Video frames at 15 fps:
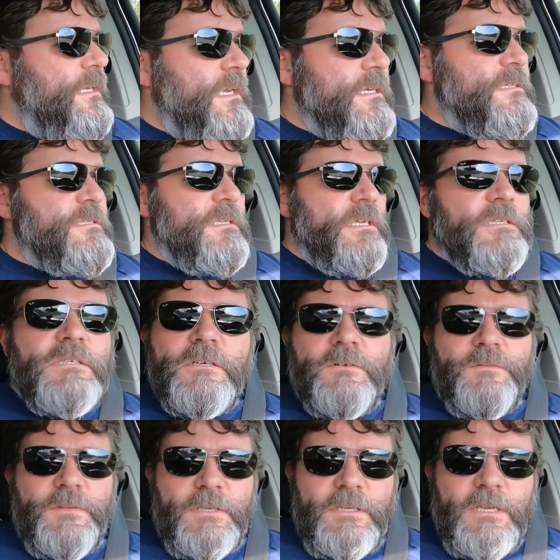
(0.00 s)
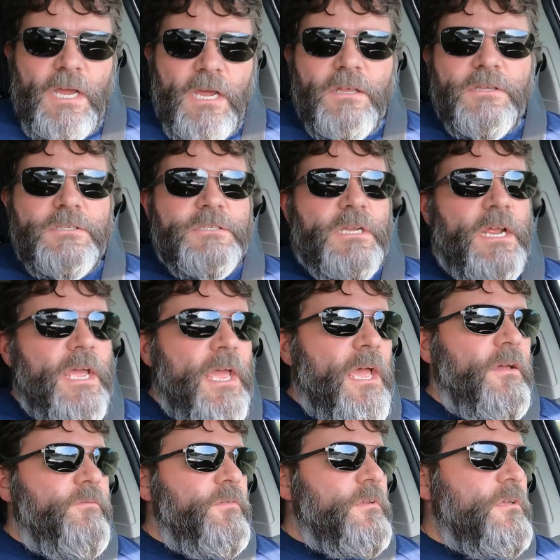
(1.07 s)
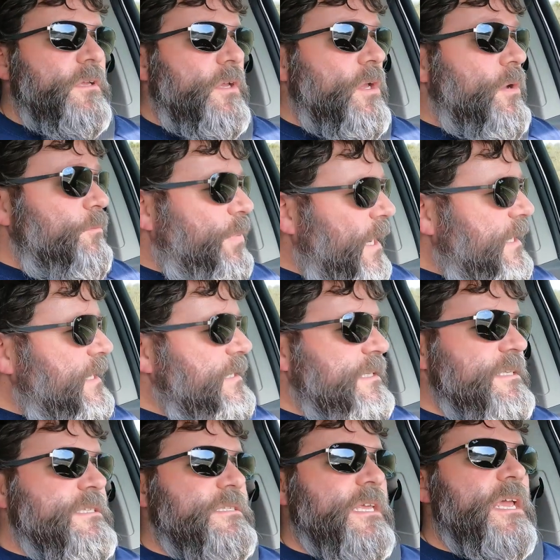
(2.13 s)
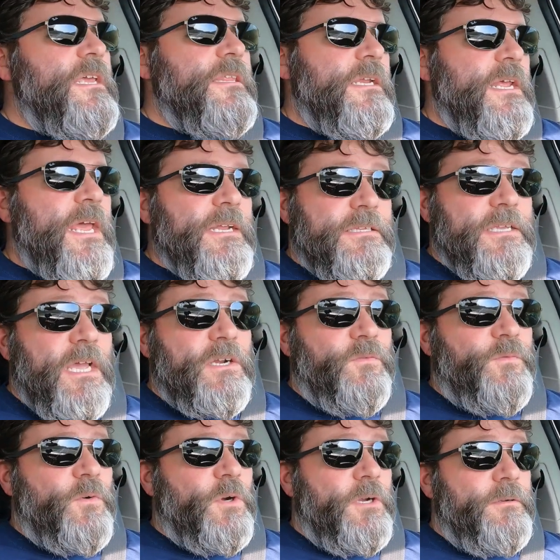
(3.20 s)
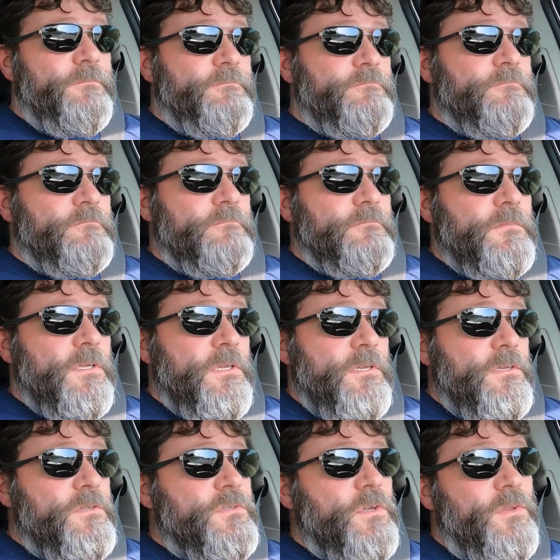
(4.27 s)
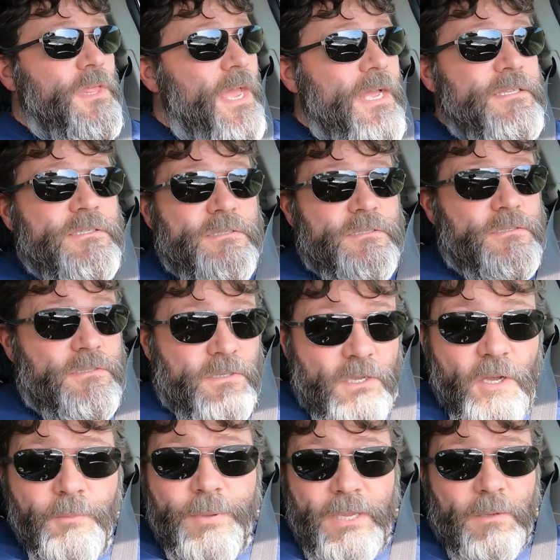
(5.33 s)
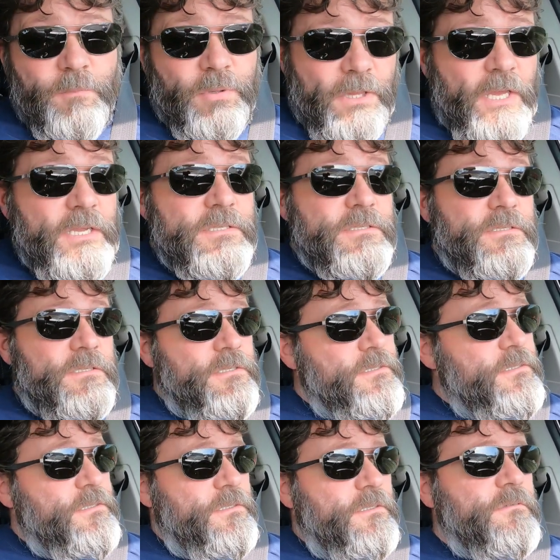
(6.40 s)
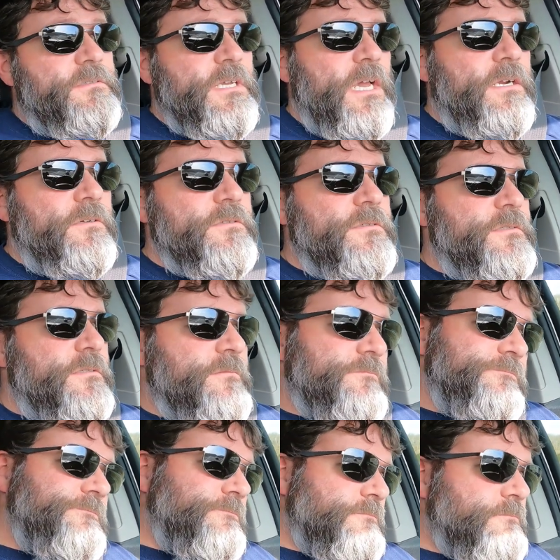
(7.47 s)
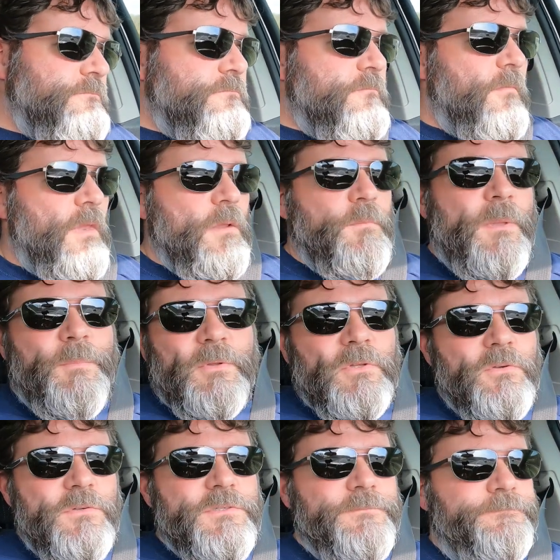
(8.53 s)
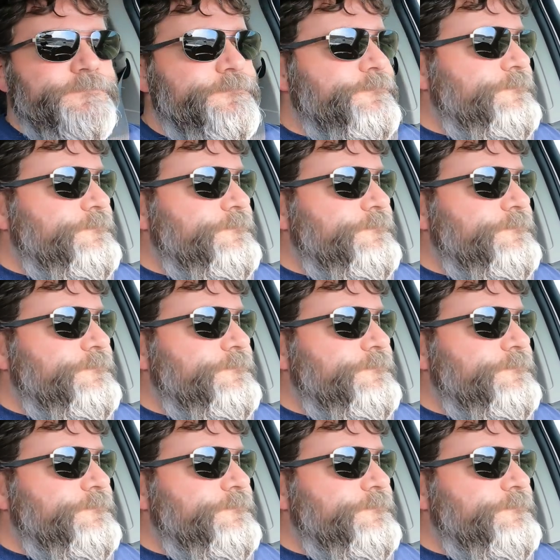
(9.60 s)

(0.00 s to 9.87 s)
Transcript: extent of the knowledge that I have. But he did say that he had a title for it. So that's a big plus, because, you know, titles, people lose them.